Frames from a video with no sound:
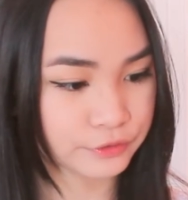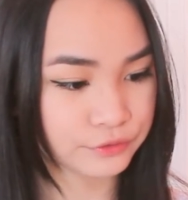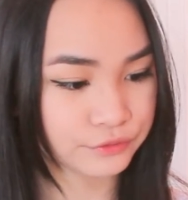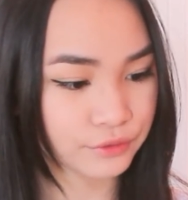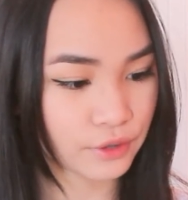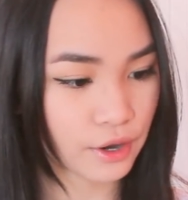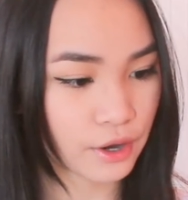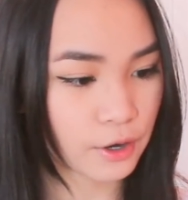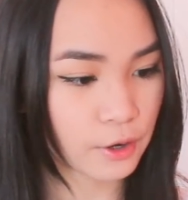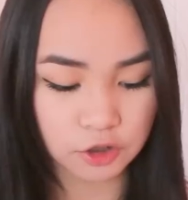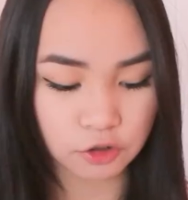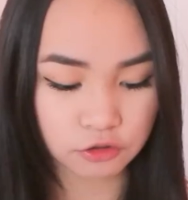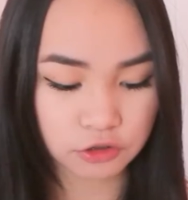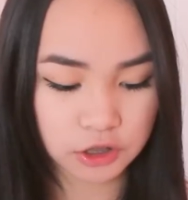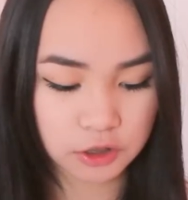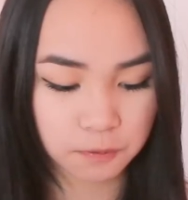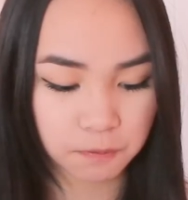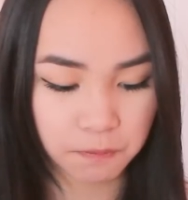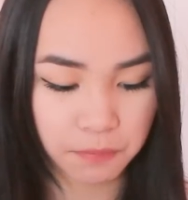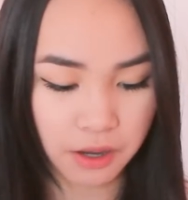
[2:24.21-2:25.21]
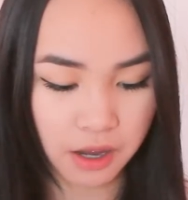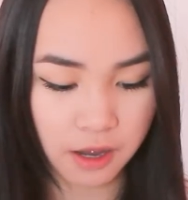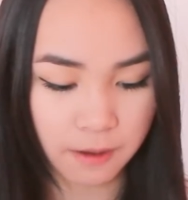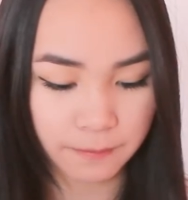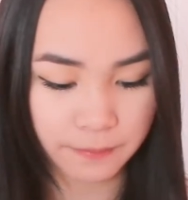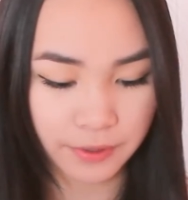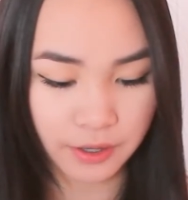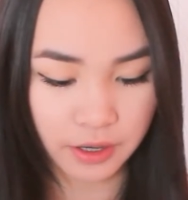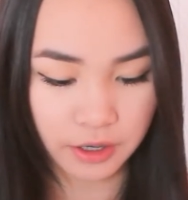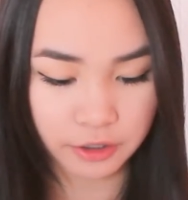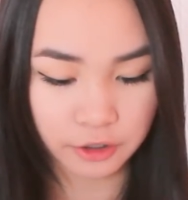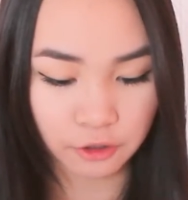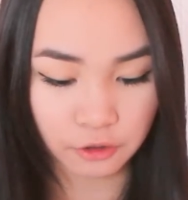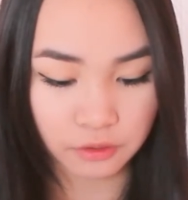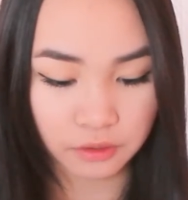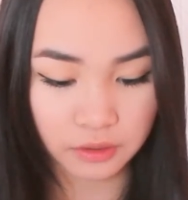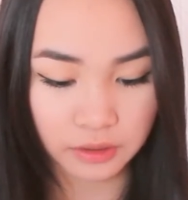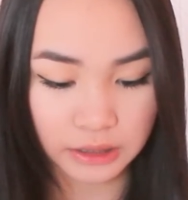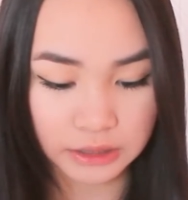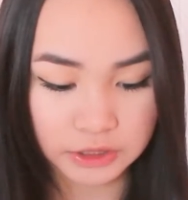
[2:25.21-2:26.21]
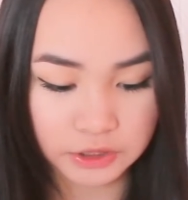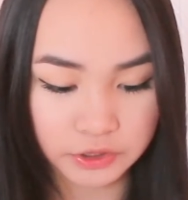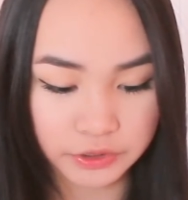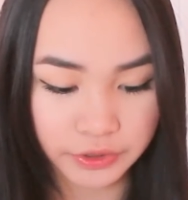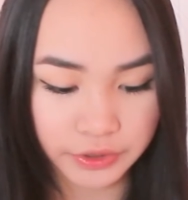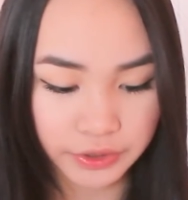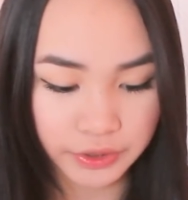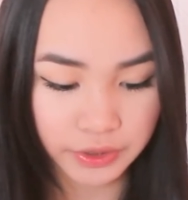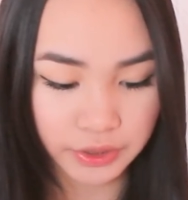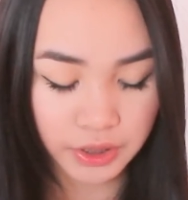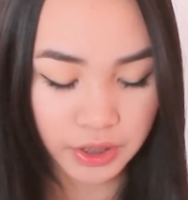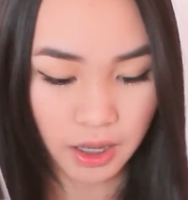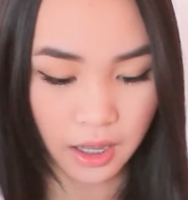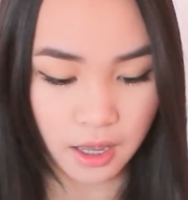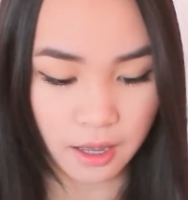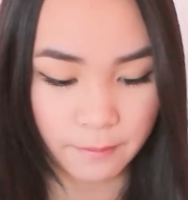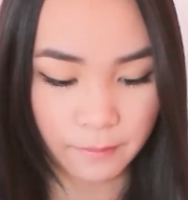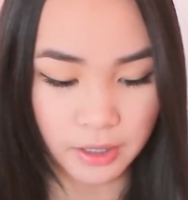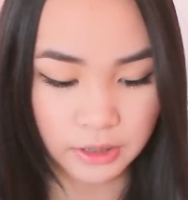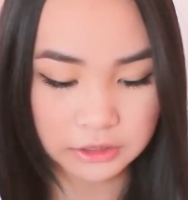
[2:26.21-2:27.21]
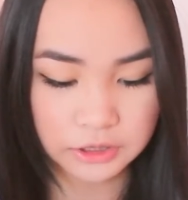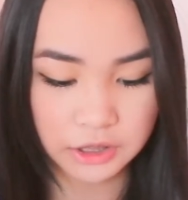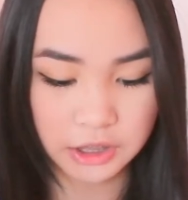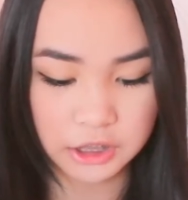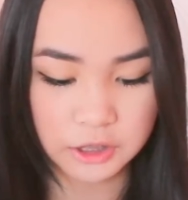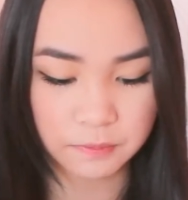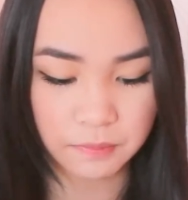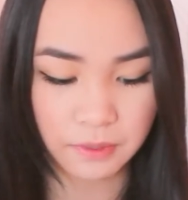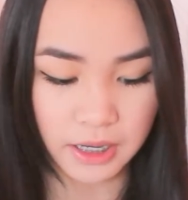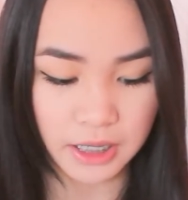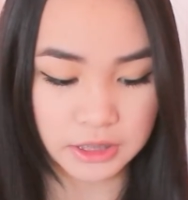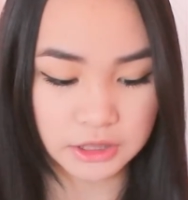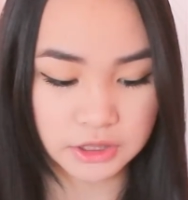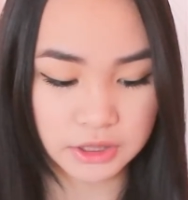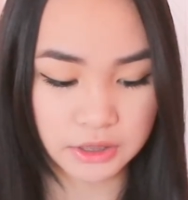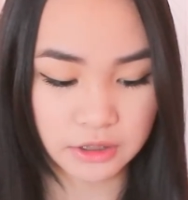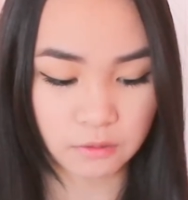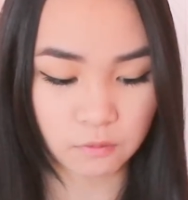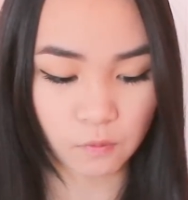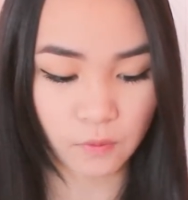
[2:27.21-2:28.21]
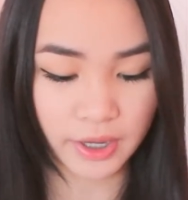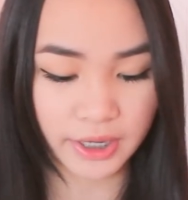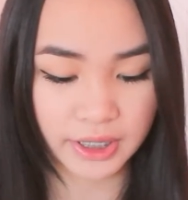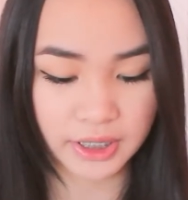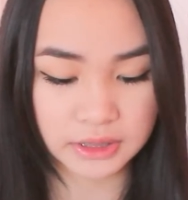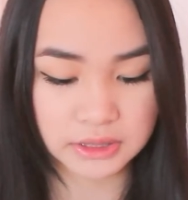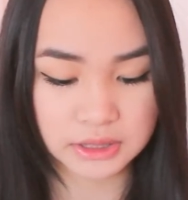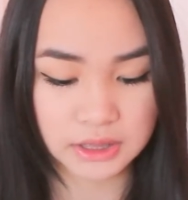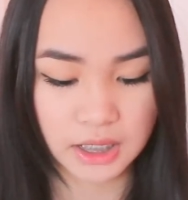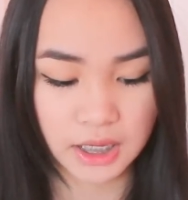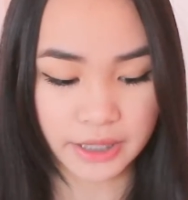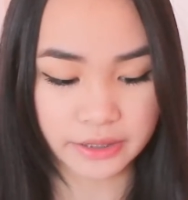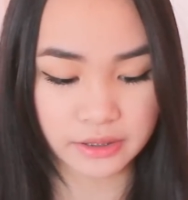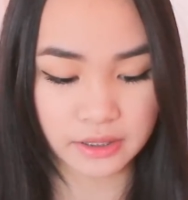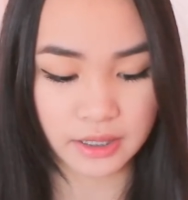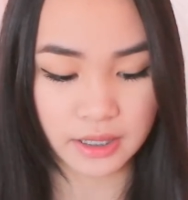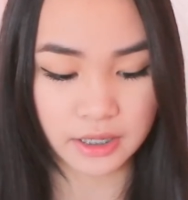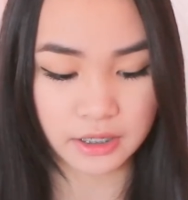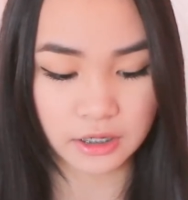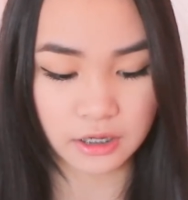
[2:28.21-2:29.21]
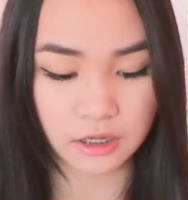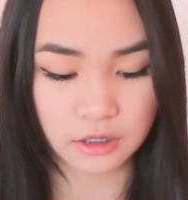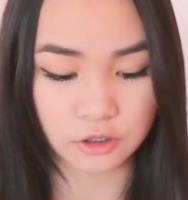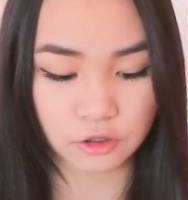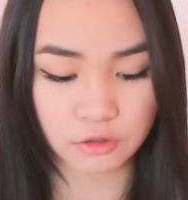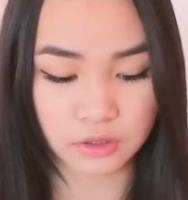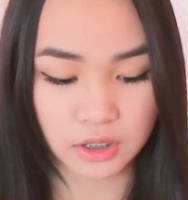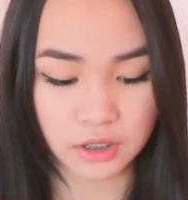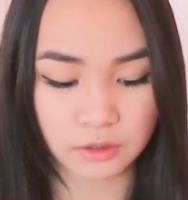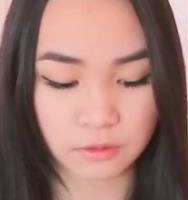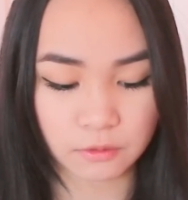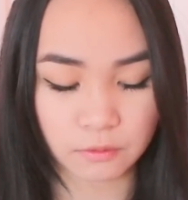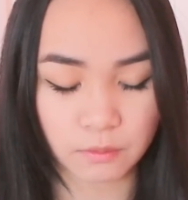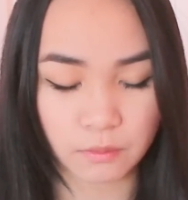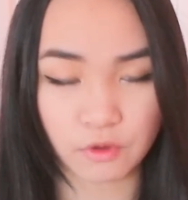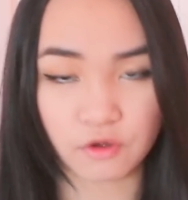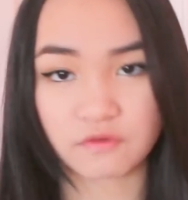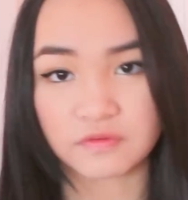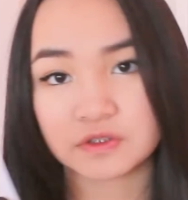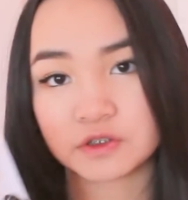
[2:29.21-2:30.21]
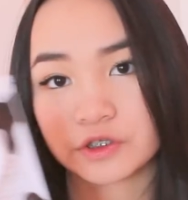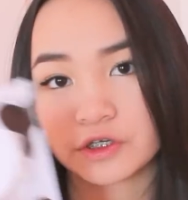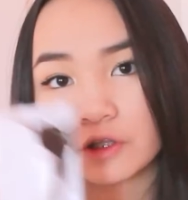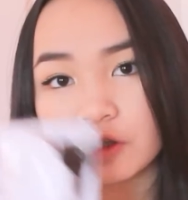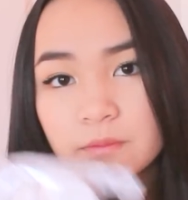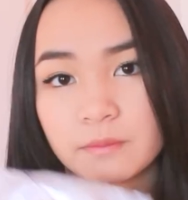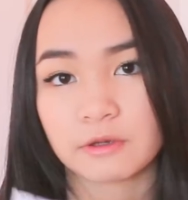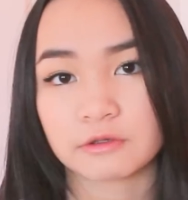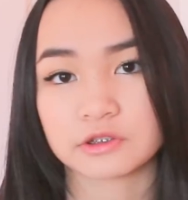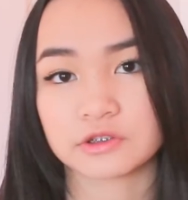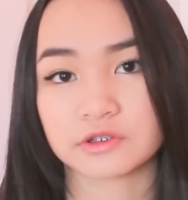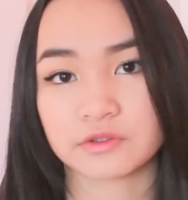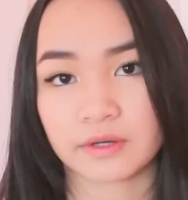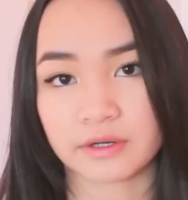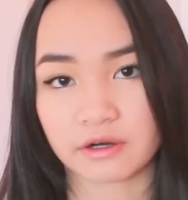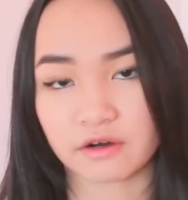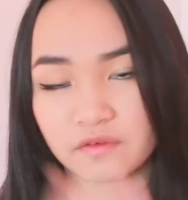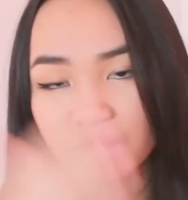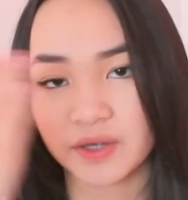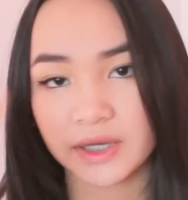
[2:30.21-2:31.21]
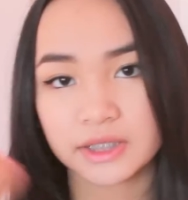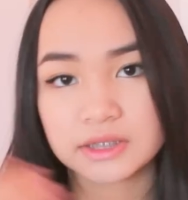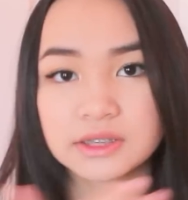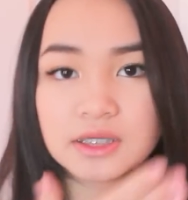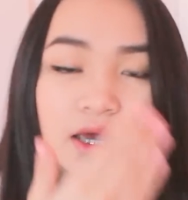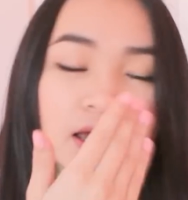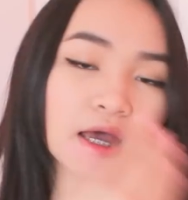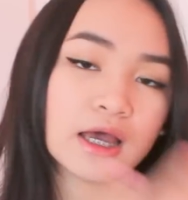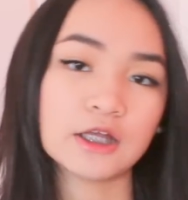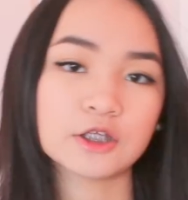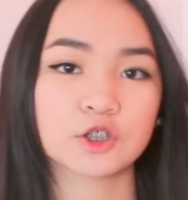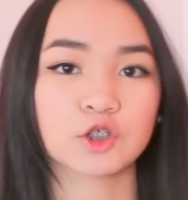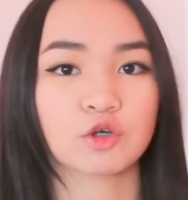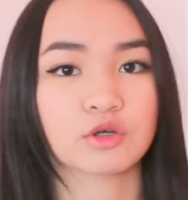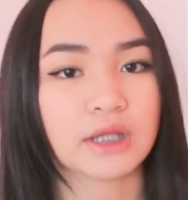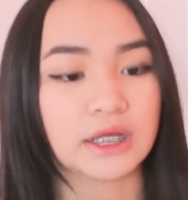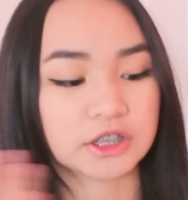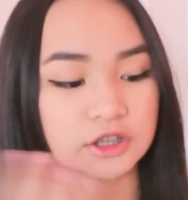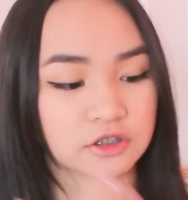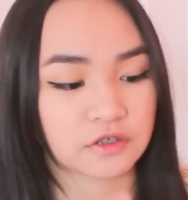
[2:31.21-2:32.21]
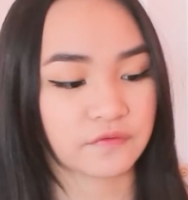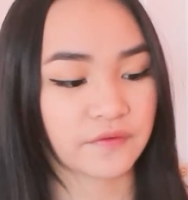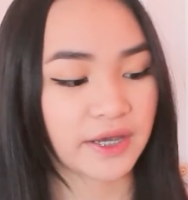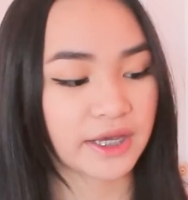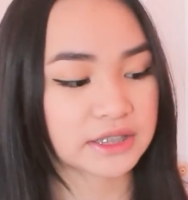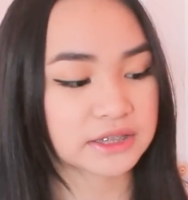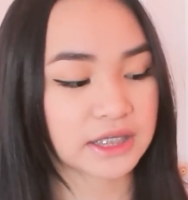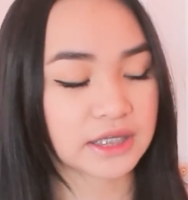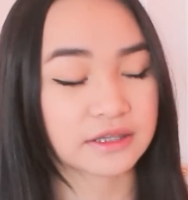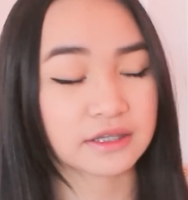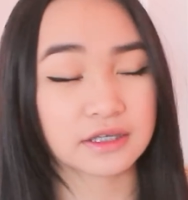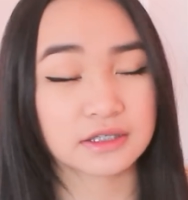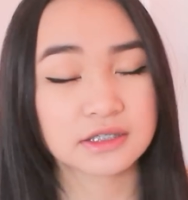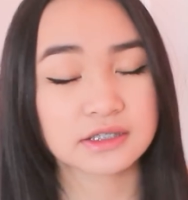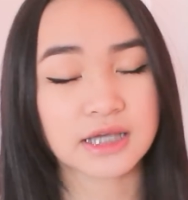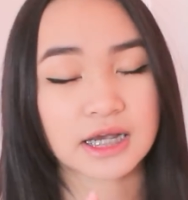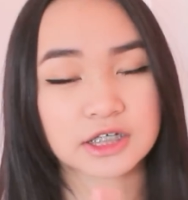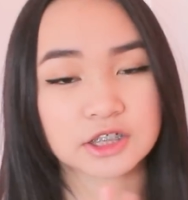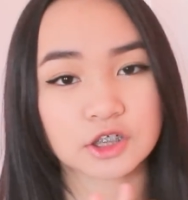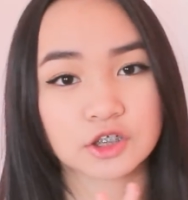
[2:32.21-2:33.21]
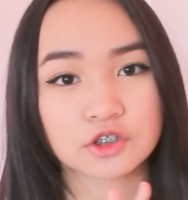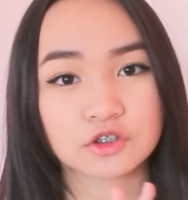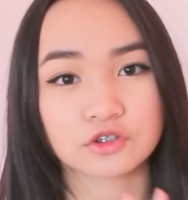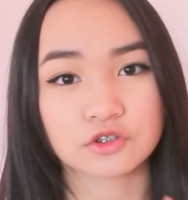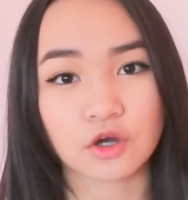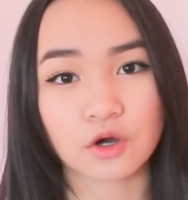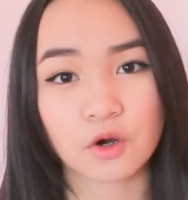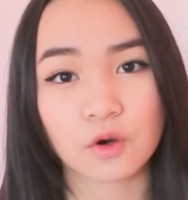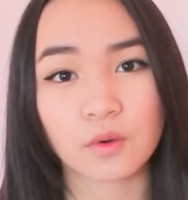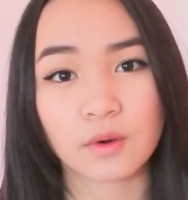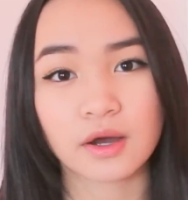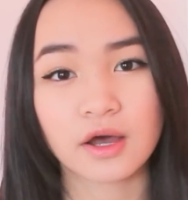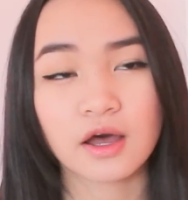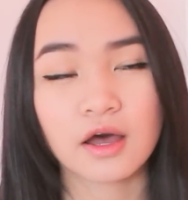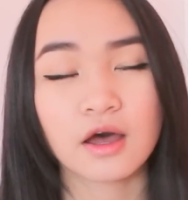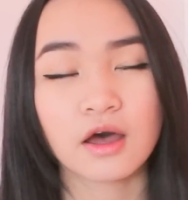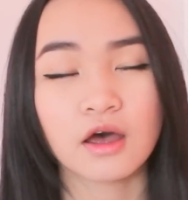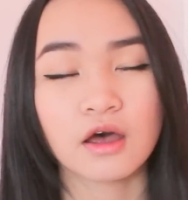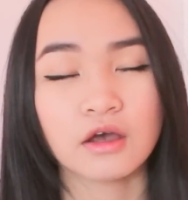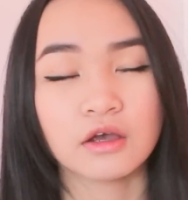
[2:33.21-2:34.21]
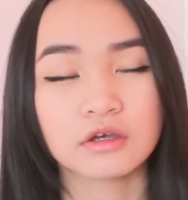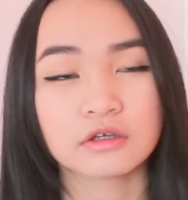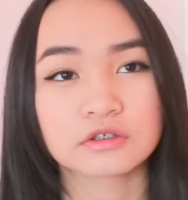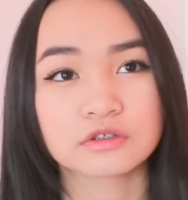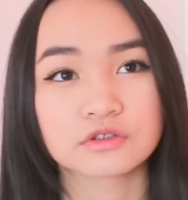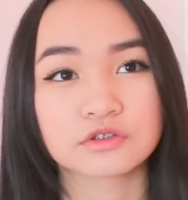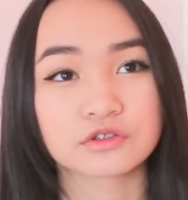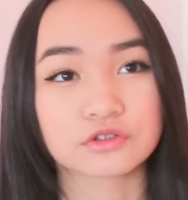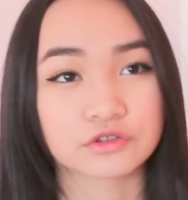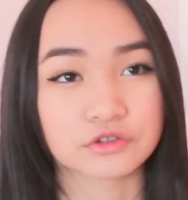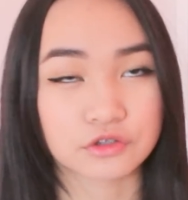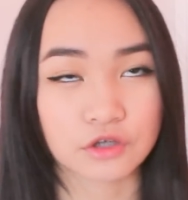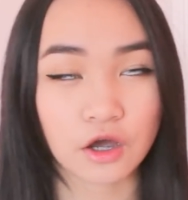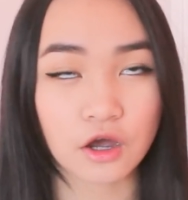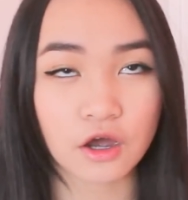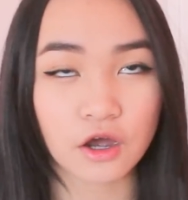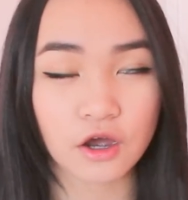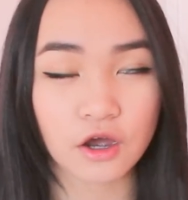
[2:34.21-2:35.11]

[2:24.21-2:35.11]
So you just pump on your cleanser um, onto the sponge and then wet it, and then you can move circular motions around your face to cleanse your face. And this is actually so So